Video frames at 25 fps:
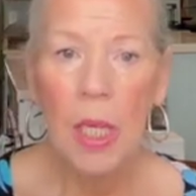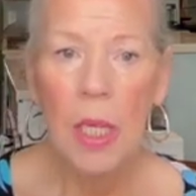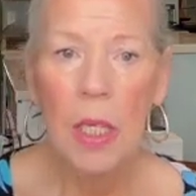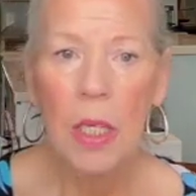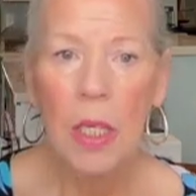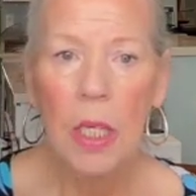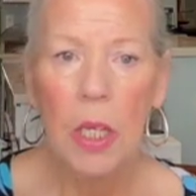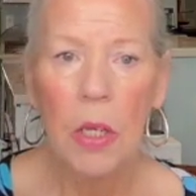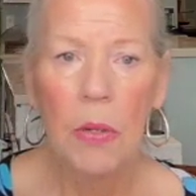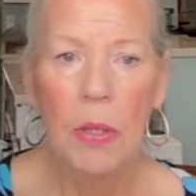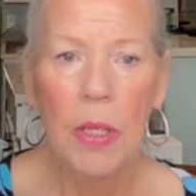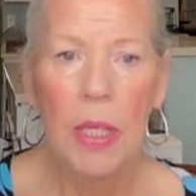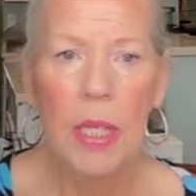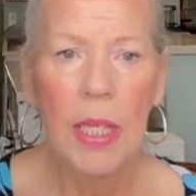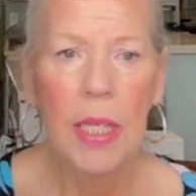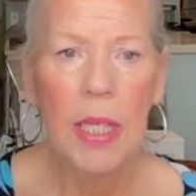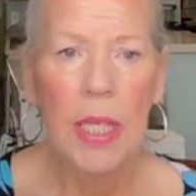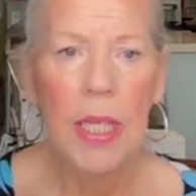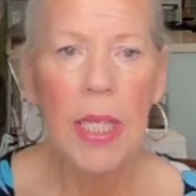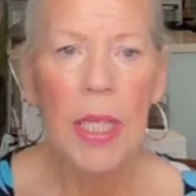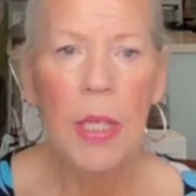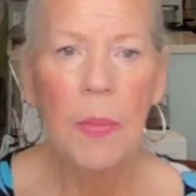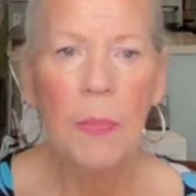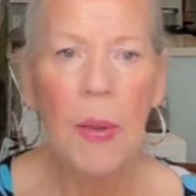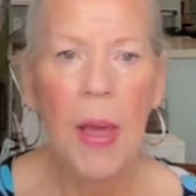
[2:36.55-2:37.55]
So it's
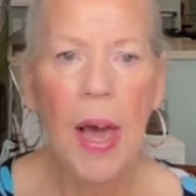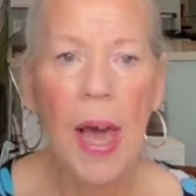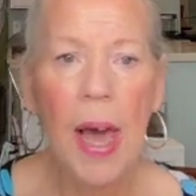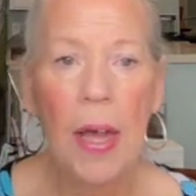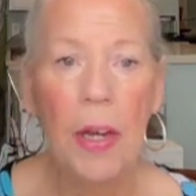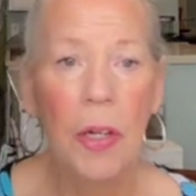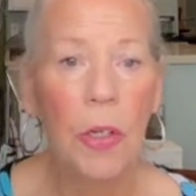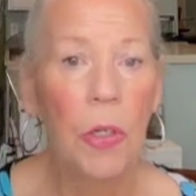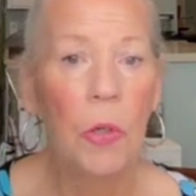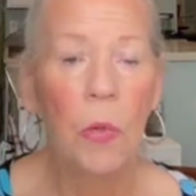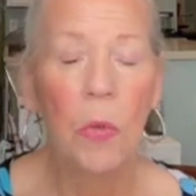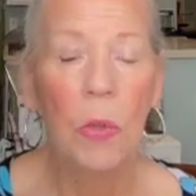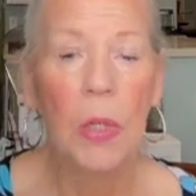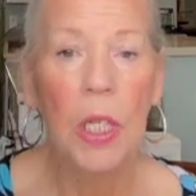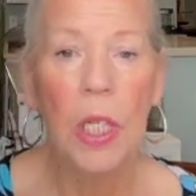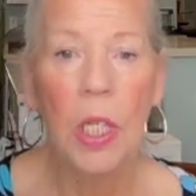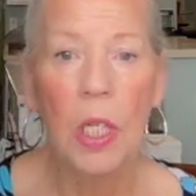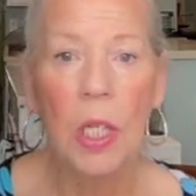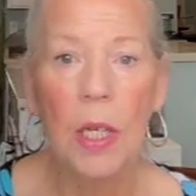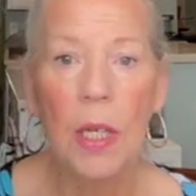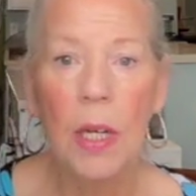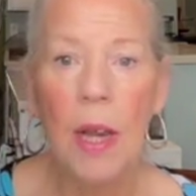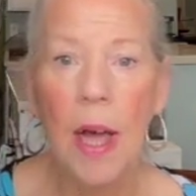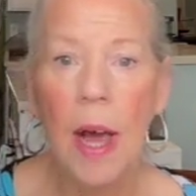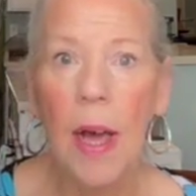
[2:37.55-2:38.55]
this pattern, which is
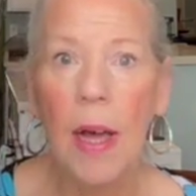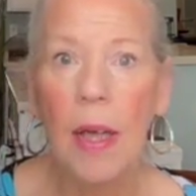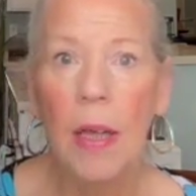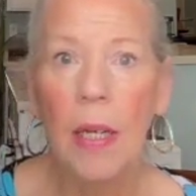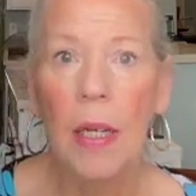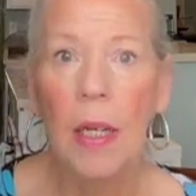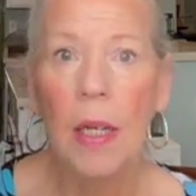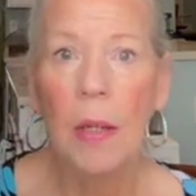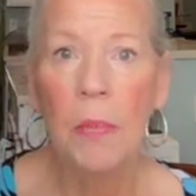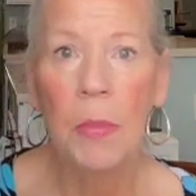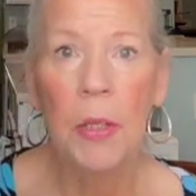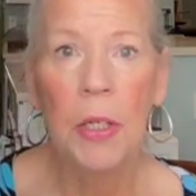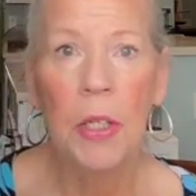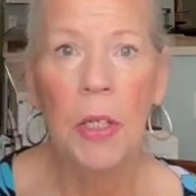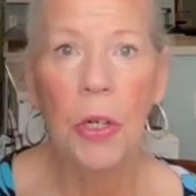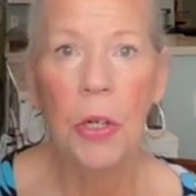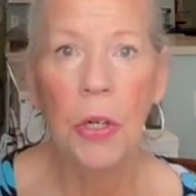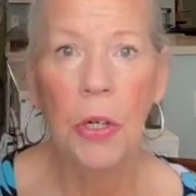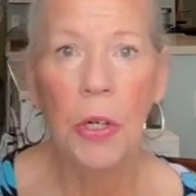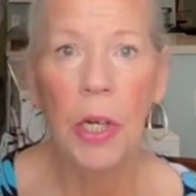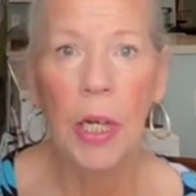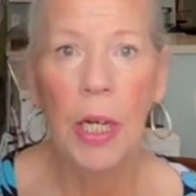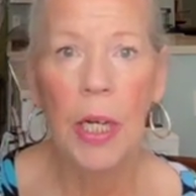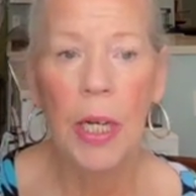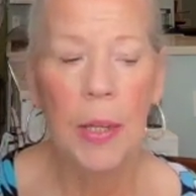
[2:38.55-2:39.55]
not a
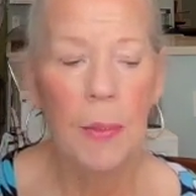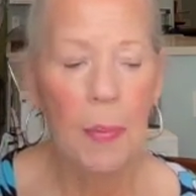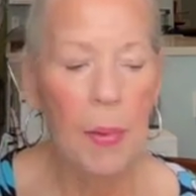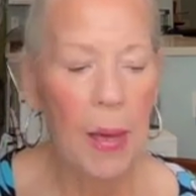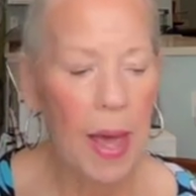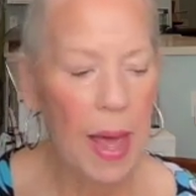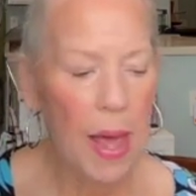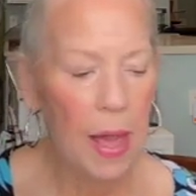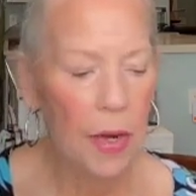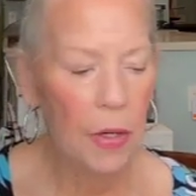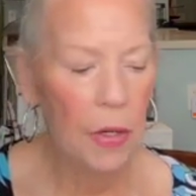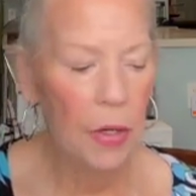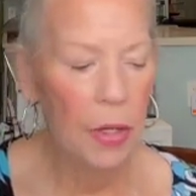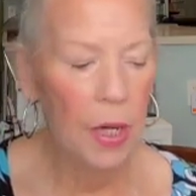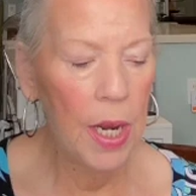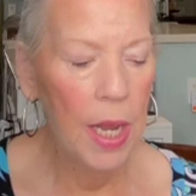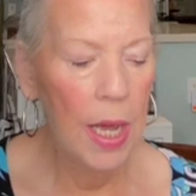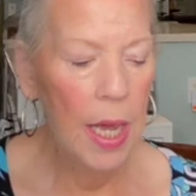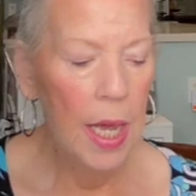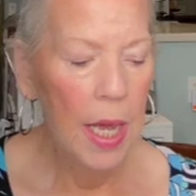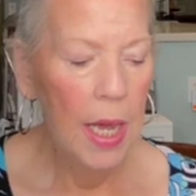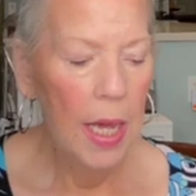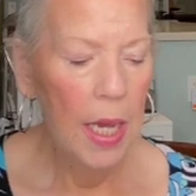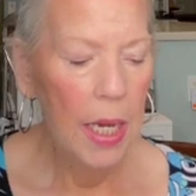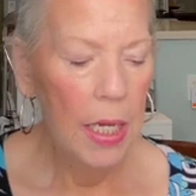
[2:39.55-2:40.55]
maternity pattern.
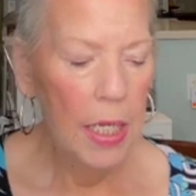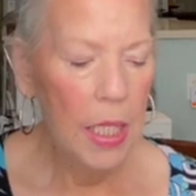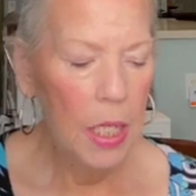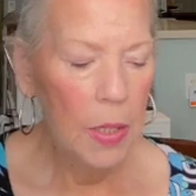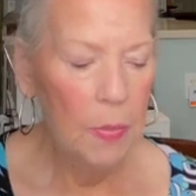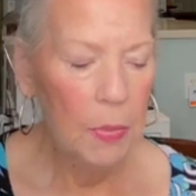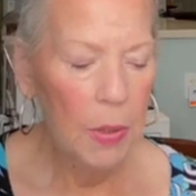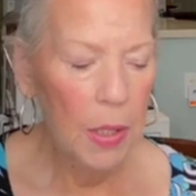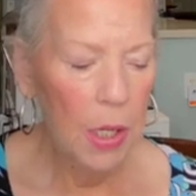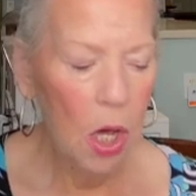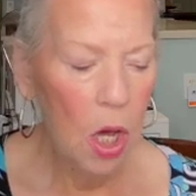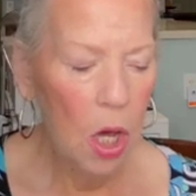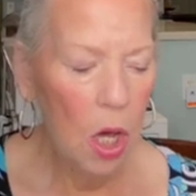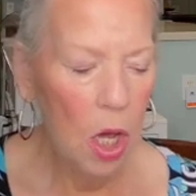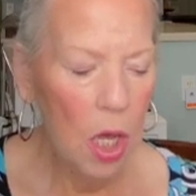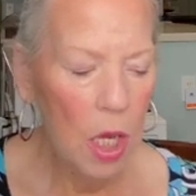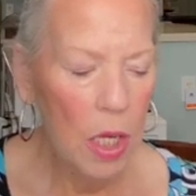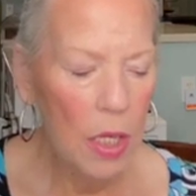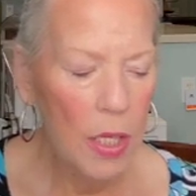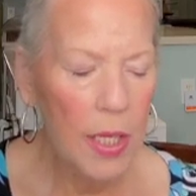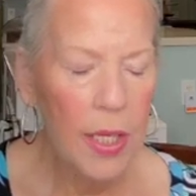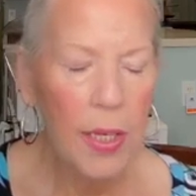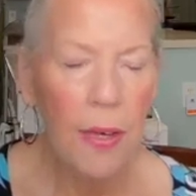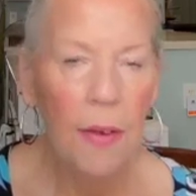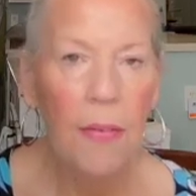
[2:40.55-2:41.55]
It's
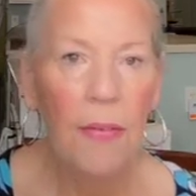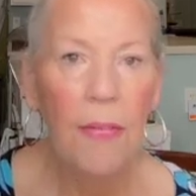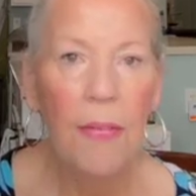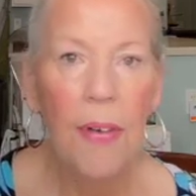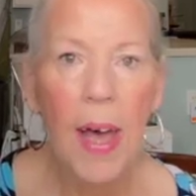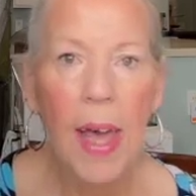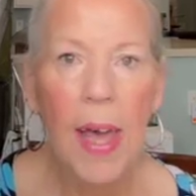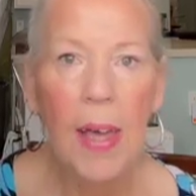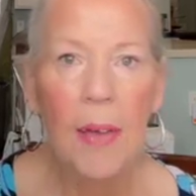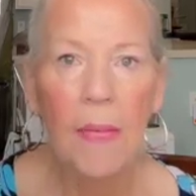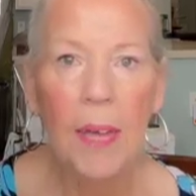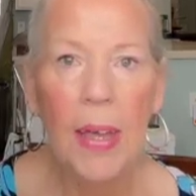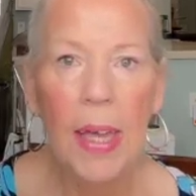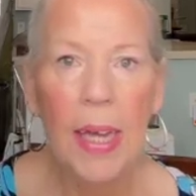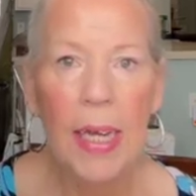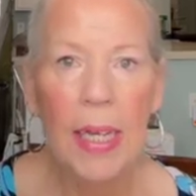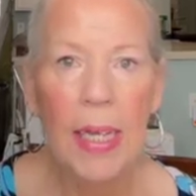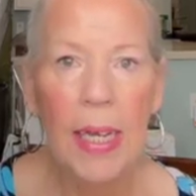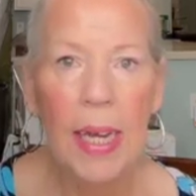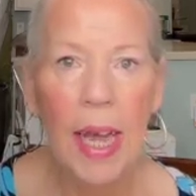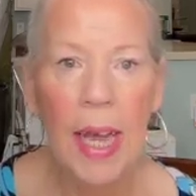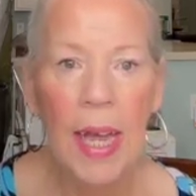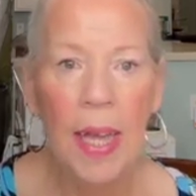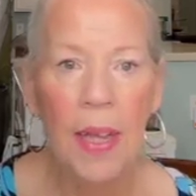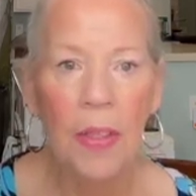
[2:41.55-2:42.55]
McCall's
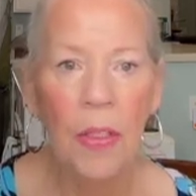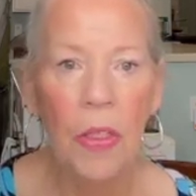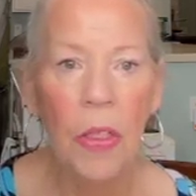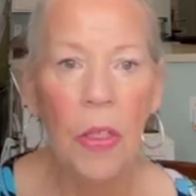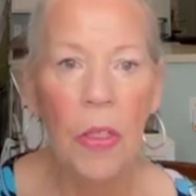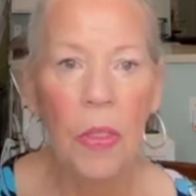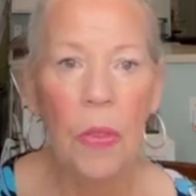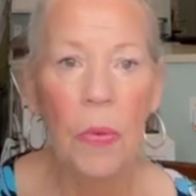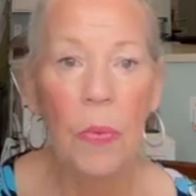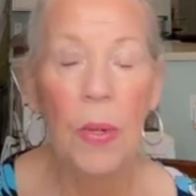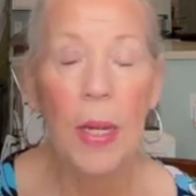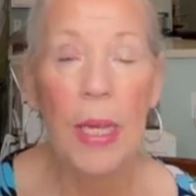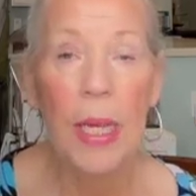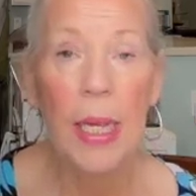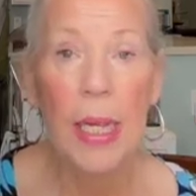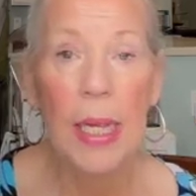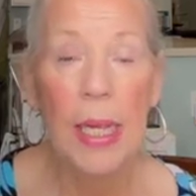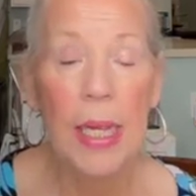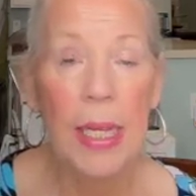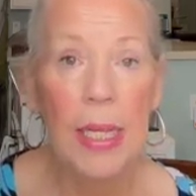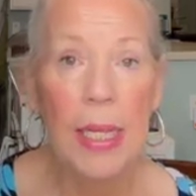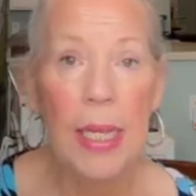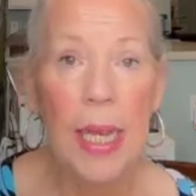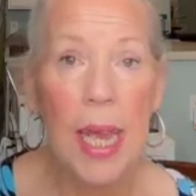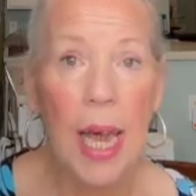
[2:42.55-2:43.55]
5893.
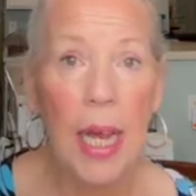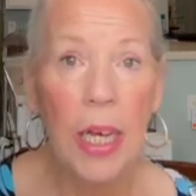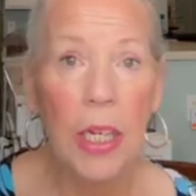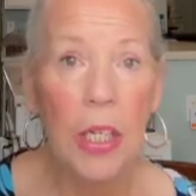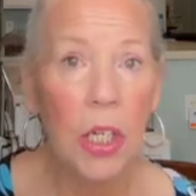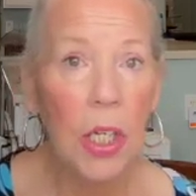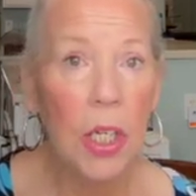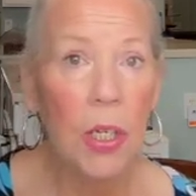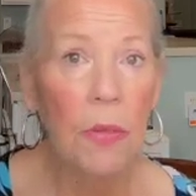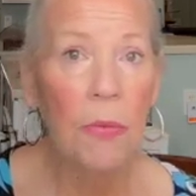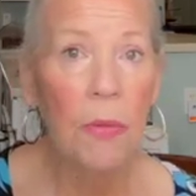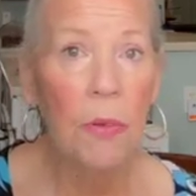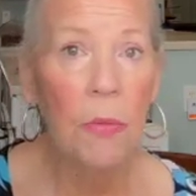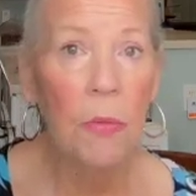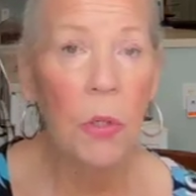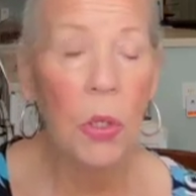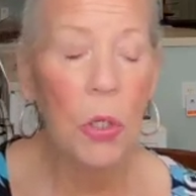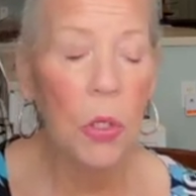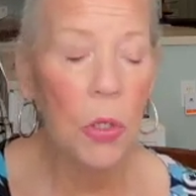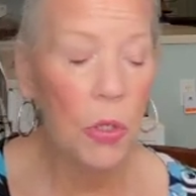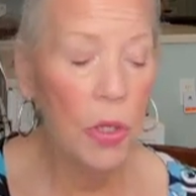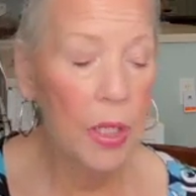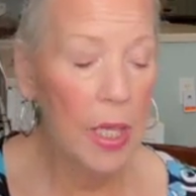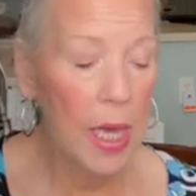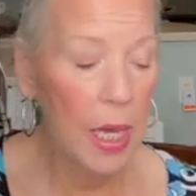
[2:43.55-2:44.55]
It's actually from
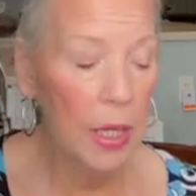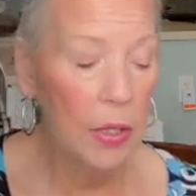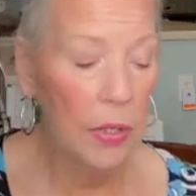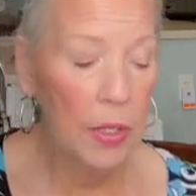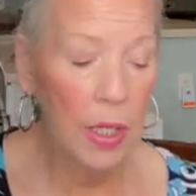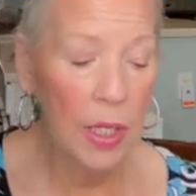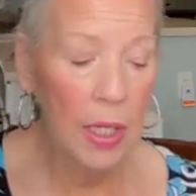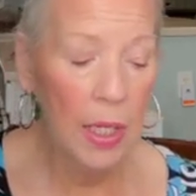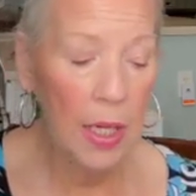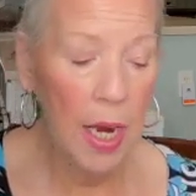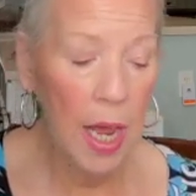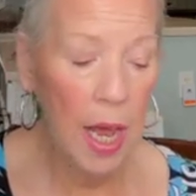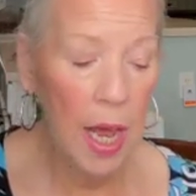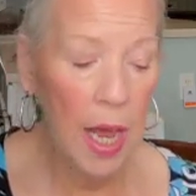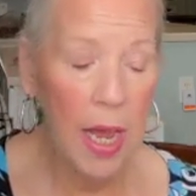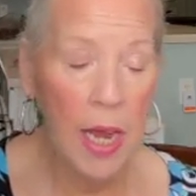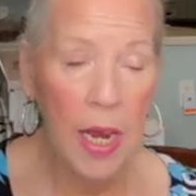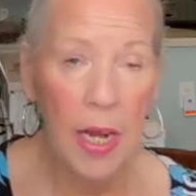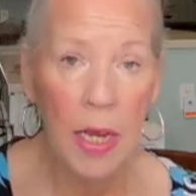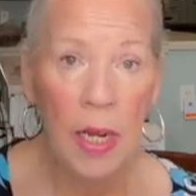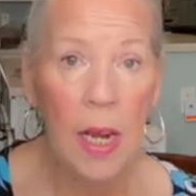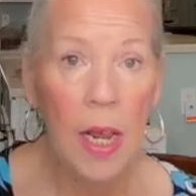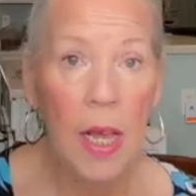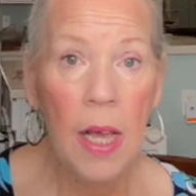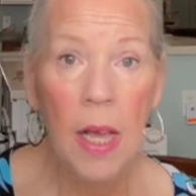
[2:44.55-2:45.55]
2009,